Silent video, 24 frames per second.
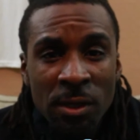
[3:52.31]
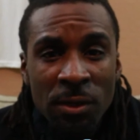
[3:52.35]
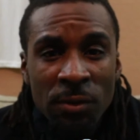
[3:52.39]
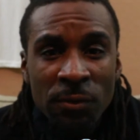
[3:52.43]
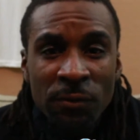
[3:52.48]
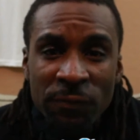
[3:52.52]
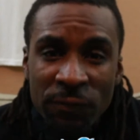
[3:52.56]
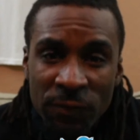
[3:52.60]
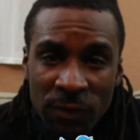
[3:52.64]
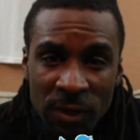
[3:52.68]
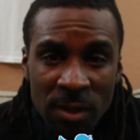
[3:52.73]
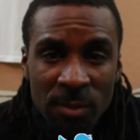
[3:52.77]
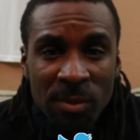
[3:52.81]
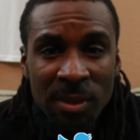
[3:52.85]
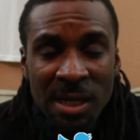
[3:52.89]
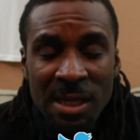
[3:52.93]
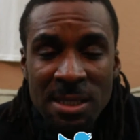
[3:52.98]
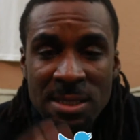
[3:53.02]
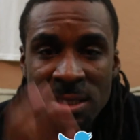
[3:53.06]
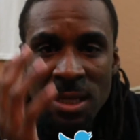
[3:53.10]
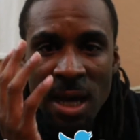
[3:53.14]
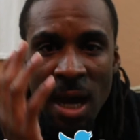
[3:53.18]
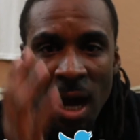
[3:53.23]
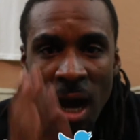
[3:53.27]
You feel me?
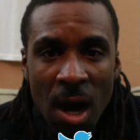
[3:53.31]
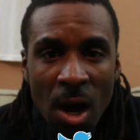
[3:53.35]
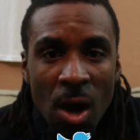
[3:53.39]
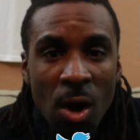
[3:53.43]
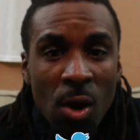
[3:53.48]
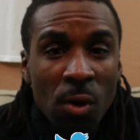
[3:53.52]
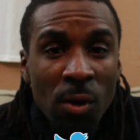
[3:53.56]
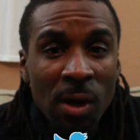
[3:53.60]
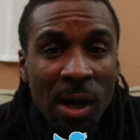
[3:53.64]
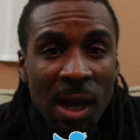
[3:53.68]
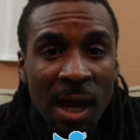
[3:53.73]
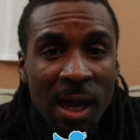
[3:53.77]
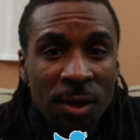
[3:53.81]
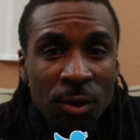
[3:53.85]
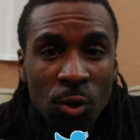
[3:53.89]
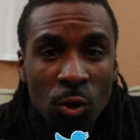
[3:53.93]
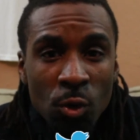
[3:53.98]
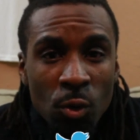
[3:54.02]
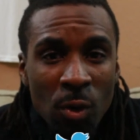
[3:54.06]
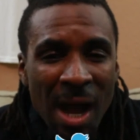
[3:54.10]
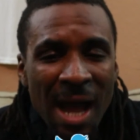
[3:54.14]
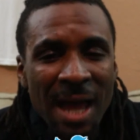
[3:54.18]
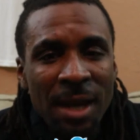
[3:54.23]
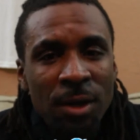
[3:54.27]
That's all I
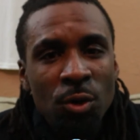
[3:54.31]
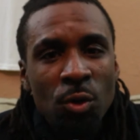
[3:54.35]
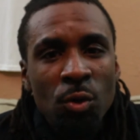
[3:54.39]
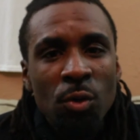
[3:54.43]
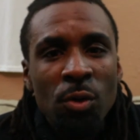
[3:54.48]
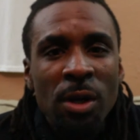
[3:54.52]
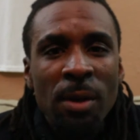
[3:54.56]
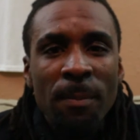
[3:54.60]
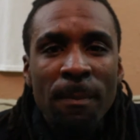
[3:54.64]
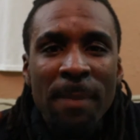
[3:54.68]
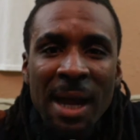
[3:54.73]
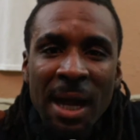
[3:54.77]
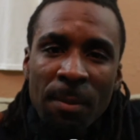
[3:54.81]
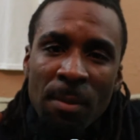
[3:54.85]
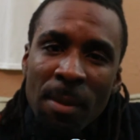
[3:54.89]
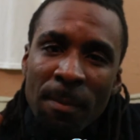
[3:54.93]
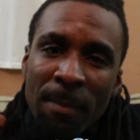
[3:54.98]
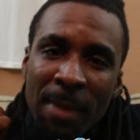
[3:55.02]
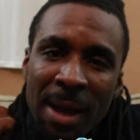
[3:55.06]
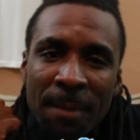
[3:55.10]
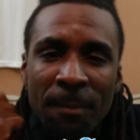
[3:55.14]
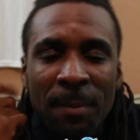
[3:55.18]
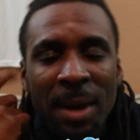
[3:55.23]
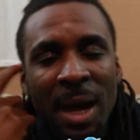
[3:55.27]
knew. I knew in the back of my
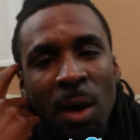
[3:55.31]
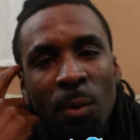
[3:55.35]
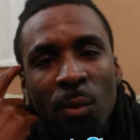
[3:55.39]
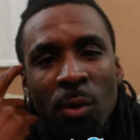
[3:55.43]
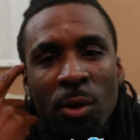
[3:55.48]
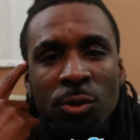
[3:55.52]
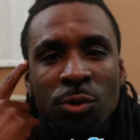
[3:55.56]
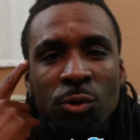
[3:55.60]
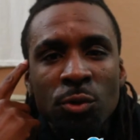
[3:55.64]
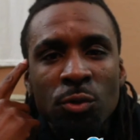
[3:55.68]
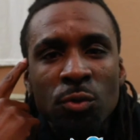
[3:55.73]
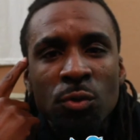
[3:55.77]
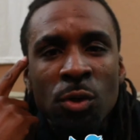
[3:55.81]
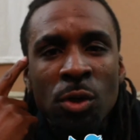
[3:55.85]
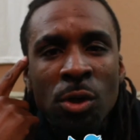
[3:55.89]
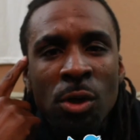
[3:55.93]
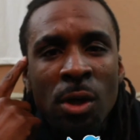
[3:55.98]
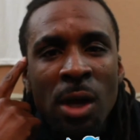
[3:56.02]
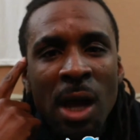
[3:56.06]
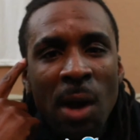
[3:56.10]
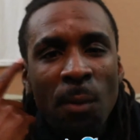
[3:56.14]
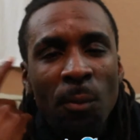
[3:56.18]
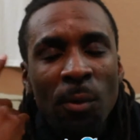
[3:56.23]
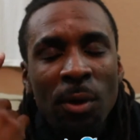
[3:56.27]
mind, man, I want to do,
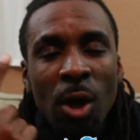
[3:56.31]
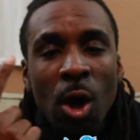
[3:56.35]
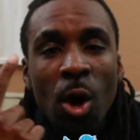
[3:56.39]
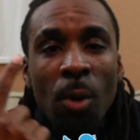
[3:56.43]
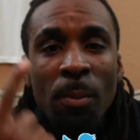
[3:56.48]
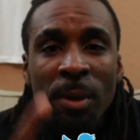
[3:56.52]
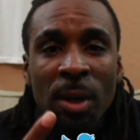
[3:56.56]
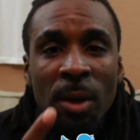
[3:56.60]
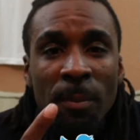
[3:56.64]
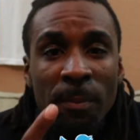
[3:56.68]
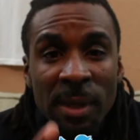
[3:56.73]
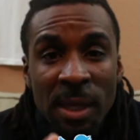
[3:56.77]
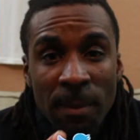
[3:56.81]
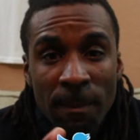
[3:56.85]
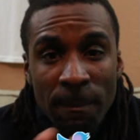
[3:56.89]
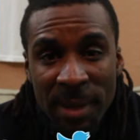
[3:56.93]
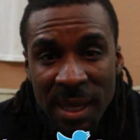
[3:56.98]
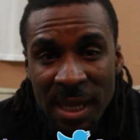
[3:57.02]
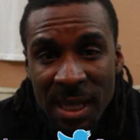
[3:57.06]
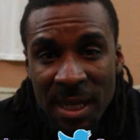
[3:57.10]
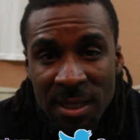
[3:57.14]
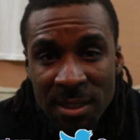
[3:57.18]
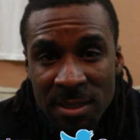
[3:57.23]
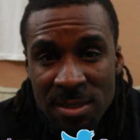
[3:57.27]
I want to open up me a
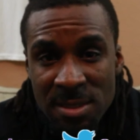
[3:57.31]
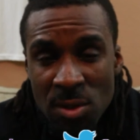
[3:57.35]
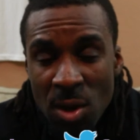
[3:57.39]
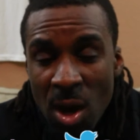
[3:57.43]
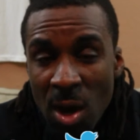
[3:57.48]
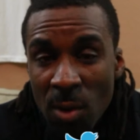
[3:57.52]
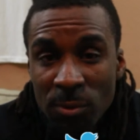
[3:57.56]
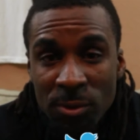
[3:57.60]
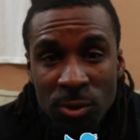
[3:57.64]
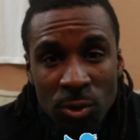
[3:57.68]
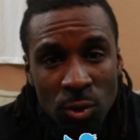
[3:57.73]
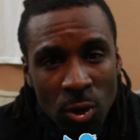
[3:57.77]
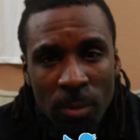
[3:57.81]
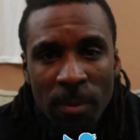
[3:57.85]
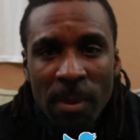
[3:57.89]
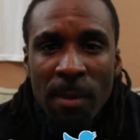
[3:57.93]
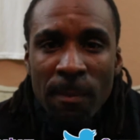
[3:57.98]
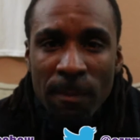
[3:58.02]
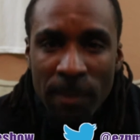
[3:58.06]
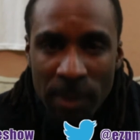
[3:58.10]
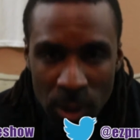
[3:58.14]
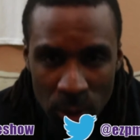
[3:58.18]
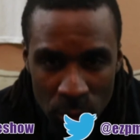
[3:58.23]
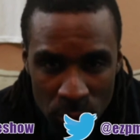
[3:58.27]
business. So I was doing my
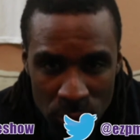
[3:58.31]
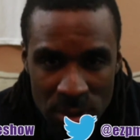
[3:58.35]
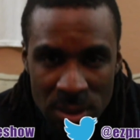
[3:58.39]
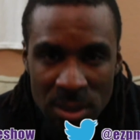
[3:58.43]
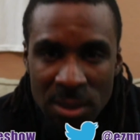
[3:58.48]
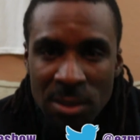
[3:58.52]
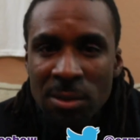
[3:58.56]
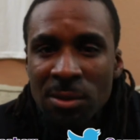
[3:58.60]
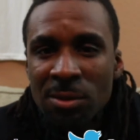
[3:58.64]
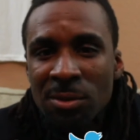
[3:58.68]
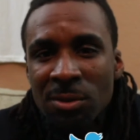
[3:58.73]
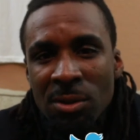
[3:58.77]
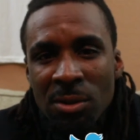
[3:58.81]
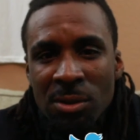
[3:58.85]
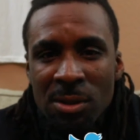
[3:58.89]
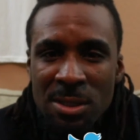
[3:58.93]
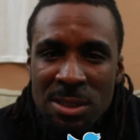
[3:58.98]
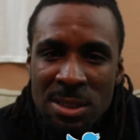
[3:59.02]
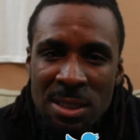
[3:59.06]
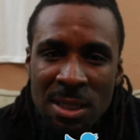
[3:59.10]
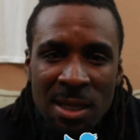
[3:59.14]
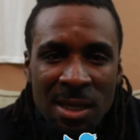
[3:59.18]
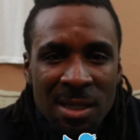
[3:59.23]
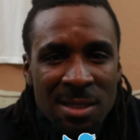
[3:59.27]
music, you know what
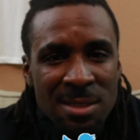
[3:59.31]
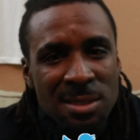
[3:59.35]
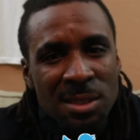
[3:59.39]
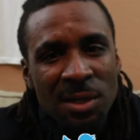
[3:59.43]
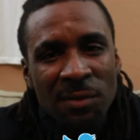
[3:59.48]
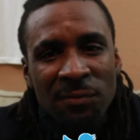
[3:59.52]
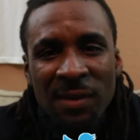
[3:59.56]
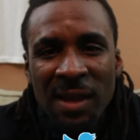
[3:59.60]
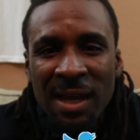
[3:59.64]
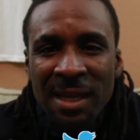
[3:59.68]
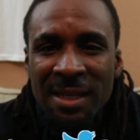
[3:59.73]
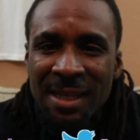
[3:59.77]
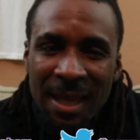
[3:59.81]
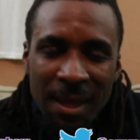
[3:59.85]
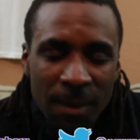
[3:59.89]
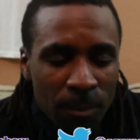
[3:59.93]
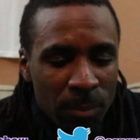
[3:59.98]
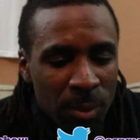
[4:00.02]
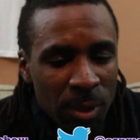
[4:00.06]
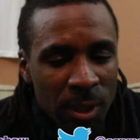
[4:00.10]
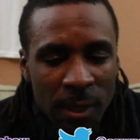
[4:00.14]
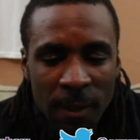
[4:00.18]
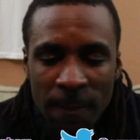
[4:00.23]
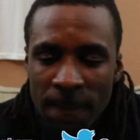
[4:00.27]
I'm saying? Stuff like
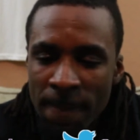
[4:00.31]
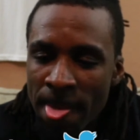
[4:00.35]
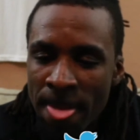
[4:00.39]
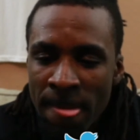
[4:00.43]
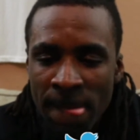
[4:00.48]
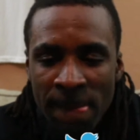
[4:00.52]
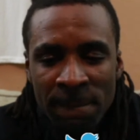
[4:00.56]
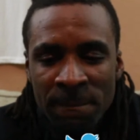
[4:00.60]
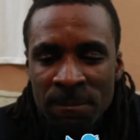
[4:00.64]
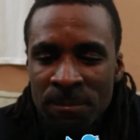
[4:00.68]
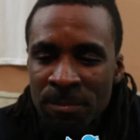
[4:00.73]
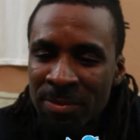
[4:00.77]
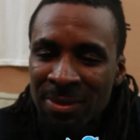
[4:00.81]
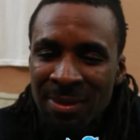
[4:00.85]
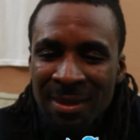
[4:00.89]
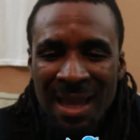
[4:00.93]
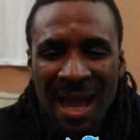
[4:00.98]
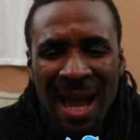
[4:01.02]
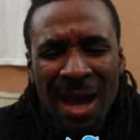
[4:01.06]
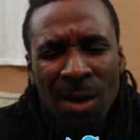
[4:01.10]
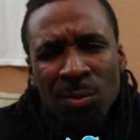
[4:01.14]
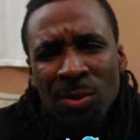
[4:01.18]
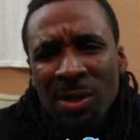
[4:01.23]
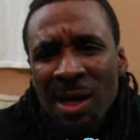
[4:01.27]
that. But
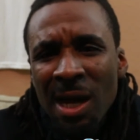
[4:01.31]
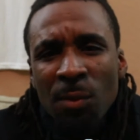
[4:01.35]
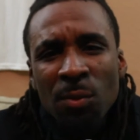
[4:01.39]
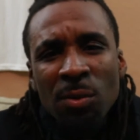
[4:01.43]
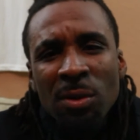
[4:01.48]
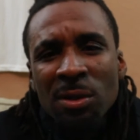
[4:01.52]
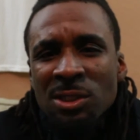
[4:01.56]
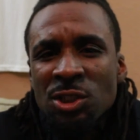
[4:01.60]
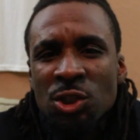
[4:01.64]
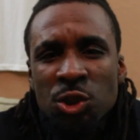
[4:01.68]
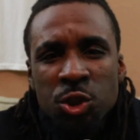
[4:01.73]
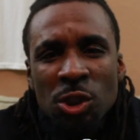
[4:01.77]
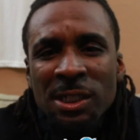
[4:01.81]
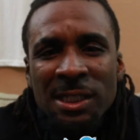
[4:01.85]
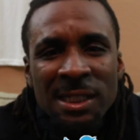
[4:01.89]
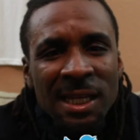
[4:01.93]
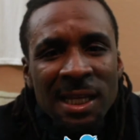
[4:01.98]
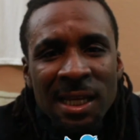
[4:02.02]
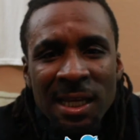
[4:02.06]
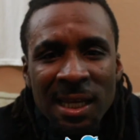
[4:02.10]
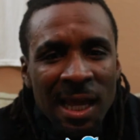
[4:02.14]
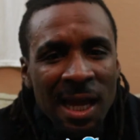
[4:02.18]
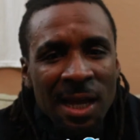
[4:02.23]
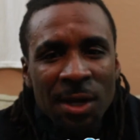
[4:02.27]
I want, I want treating
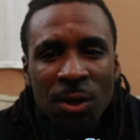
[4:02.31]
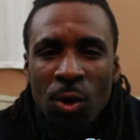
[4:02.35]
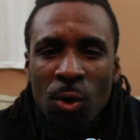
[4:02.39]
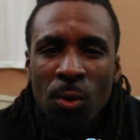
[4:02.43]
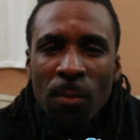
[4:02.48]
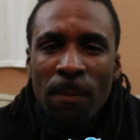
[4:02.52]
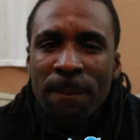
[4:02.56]
it like no